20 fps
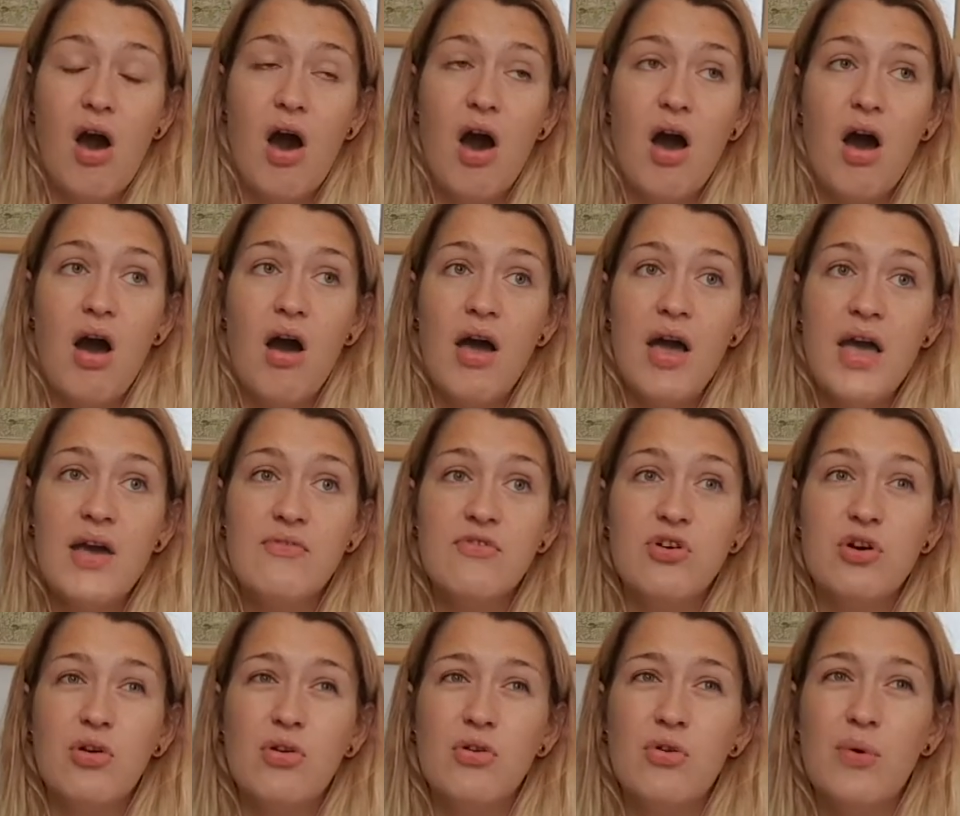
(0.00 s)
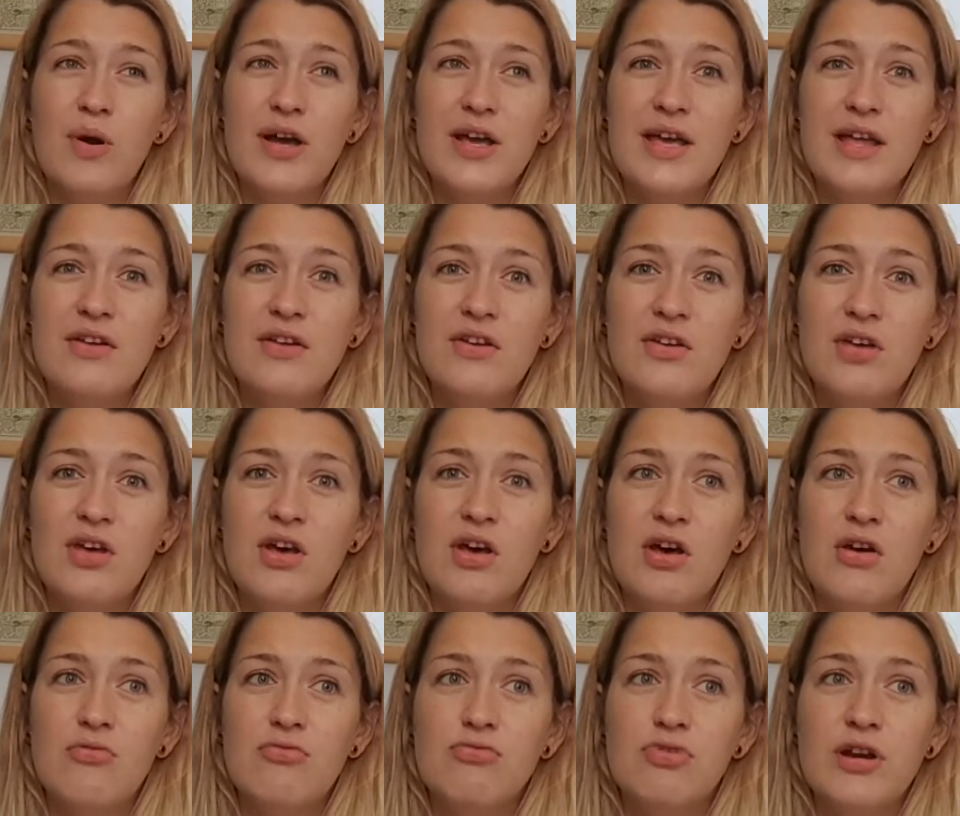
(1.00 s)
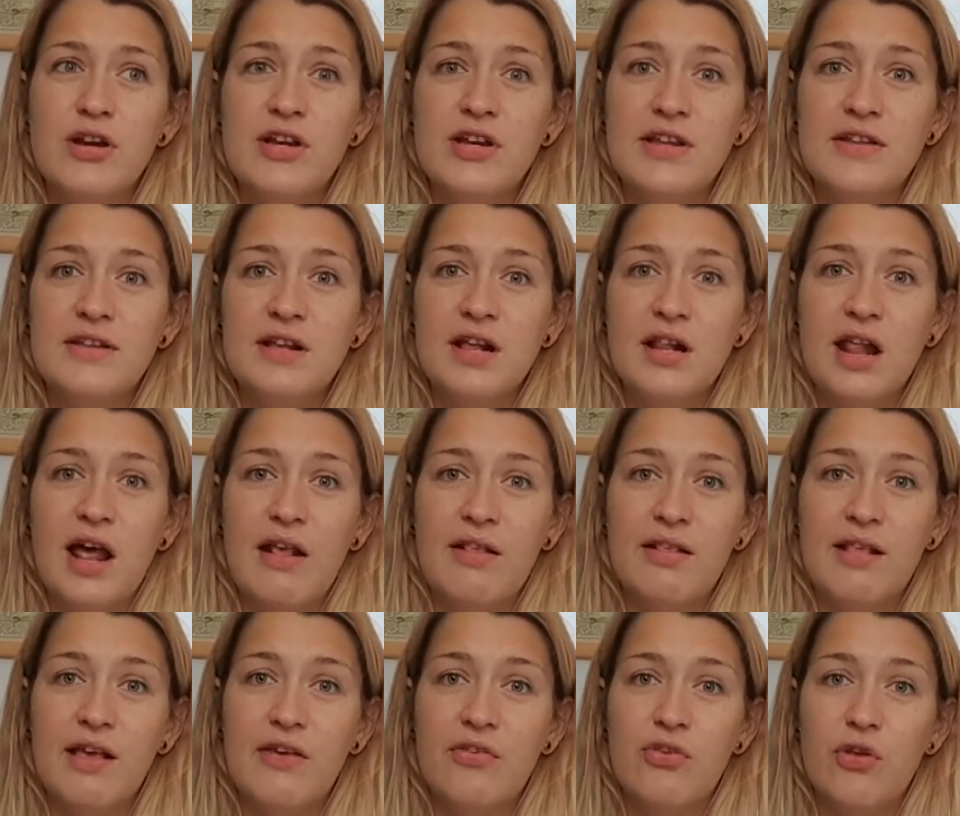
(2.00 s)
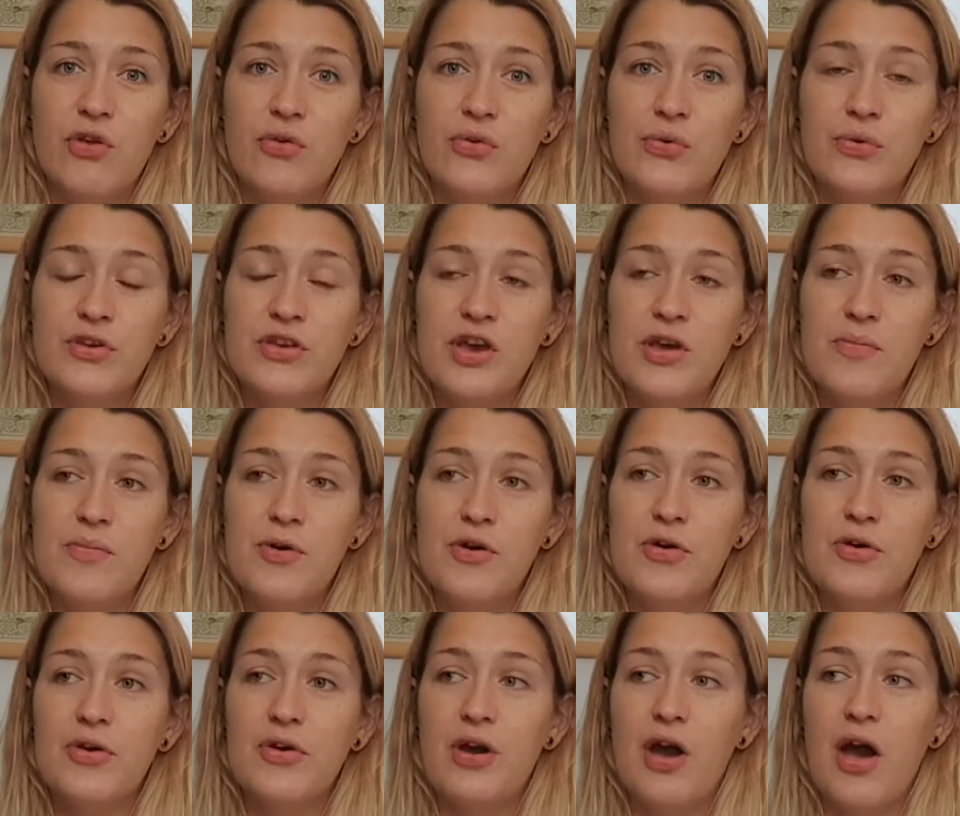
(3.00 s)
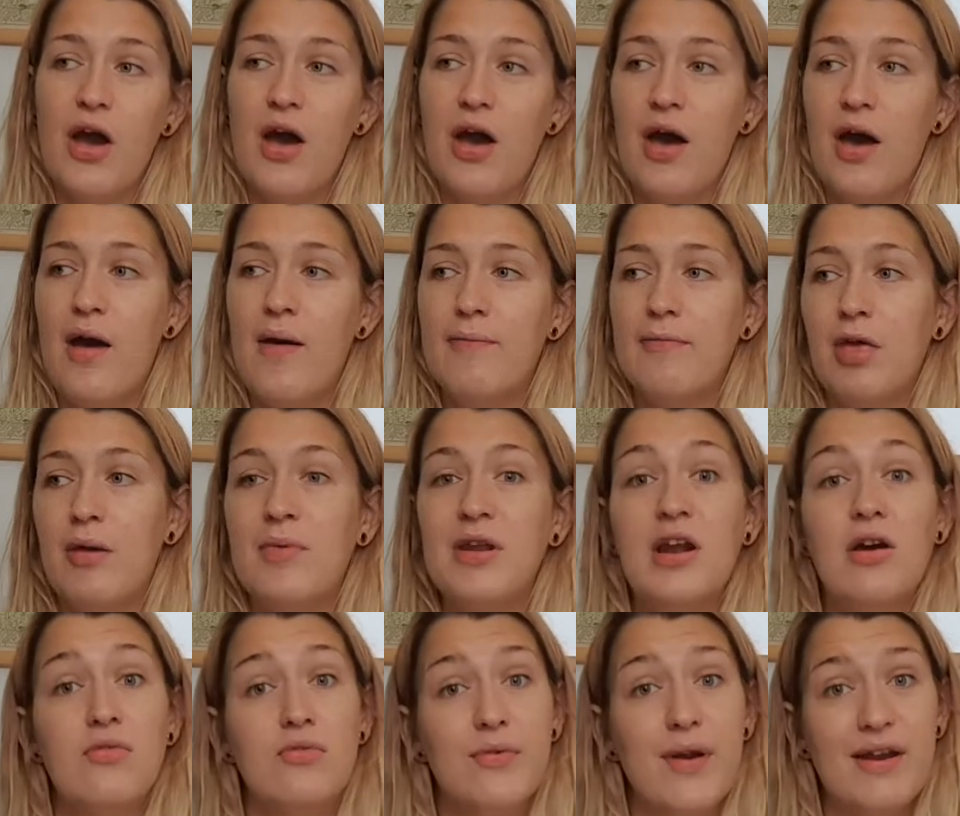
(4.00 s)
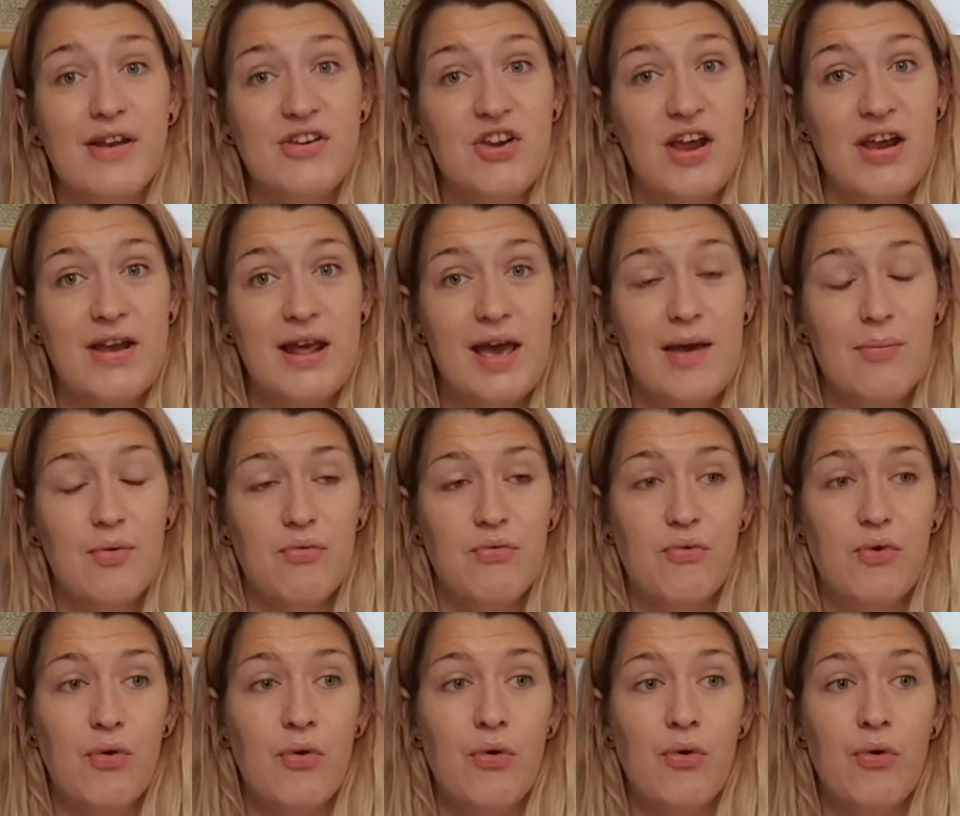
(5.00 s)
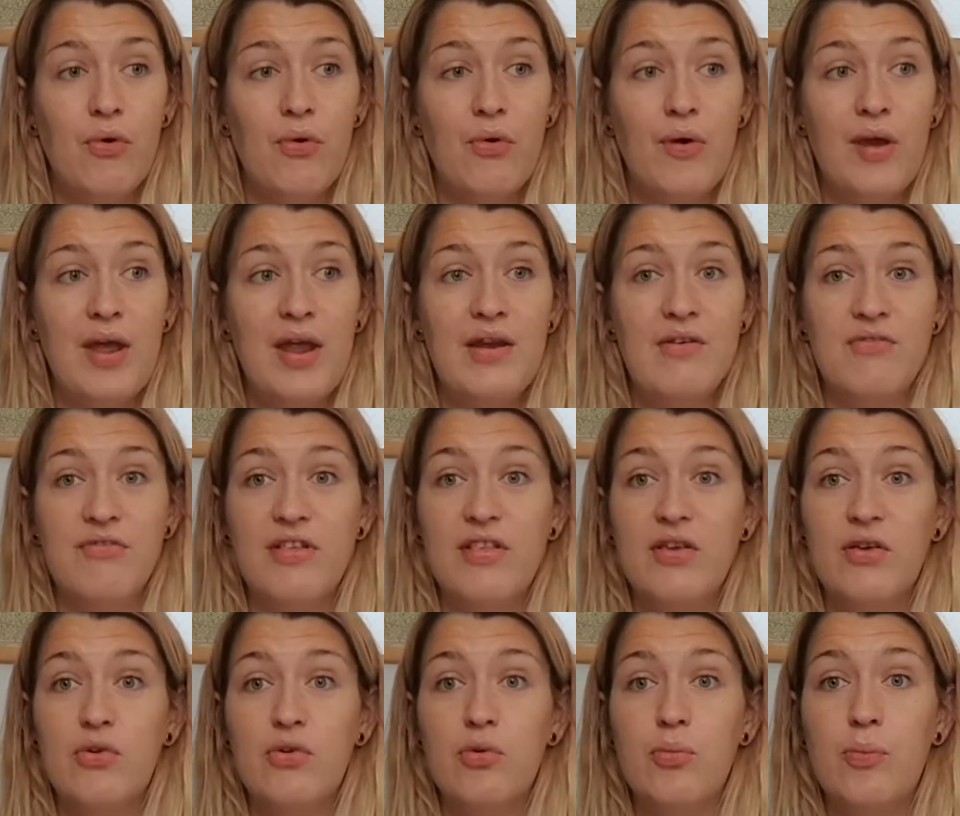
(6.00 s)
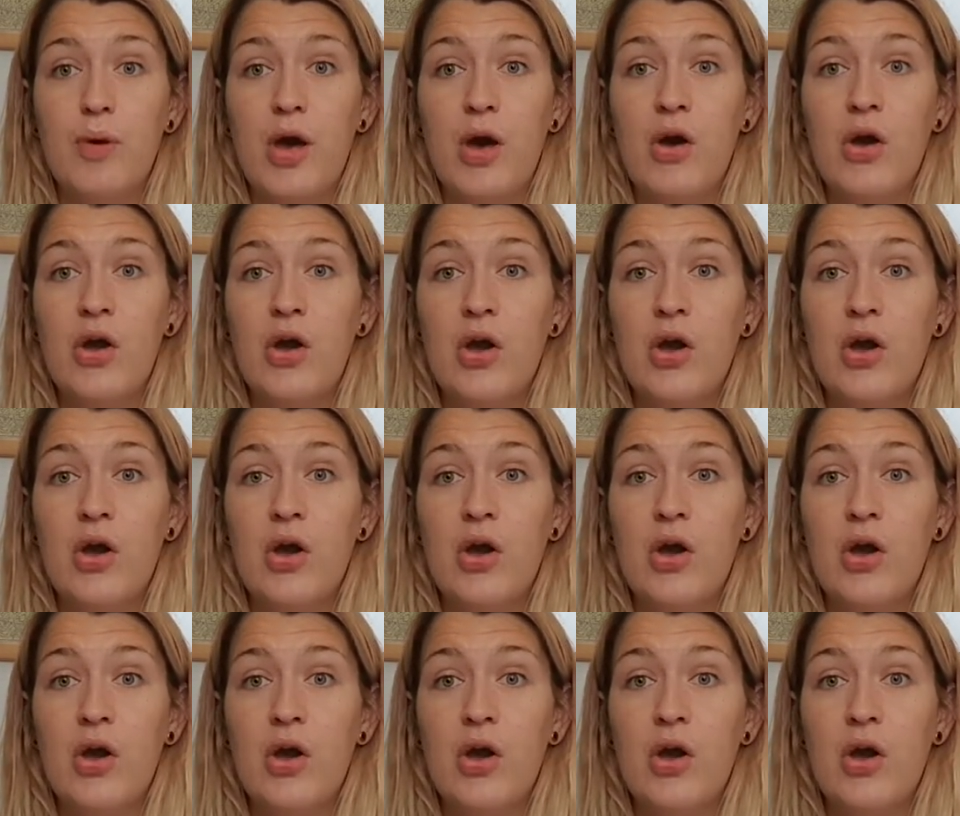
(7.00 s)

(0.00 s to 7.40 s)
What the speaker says: I've gotten quite into reading the classics on audiobook. I mean, I've read Jane Eyre before in a physical book.